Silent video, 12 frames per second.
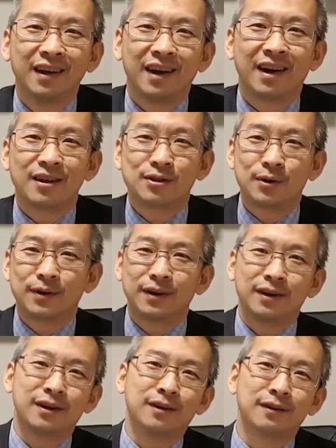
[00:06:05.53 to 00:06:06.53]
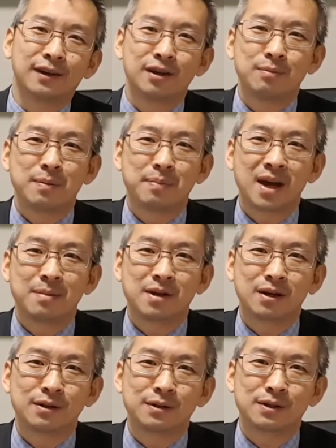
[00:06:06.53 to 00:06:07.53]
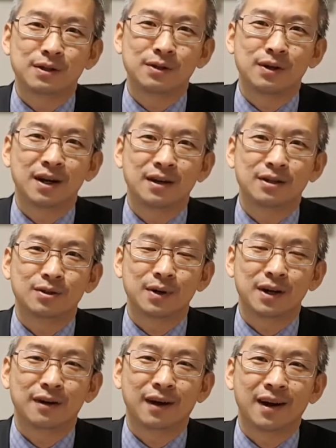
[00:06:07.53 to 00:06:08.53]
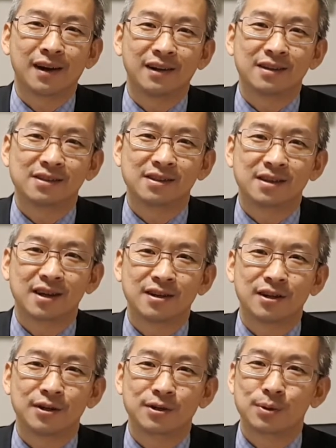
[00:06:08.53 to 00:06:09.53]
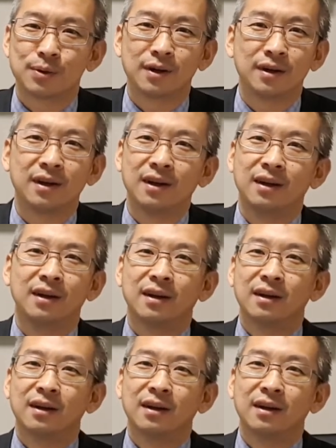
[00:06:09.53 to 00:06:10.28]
And I told her, you know what, you'll be paying me close to 120 grand. She's like, you know, so what?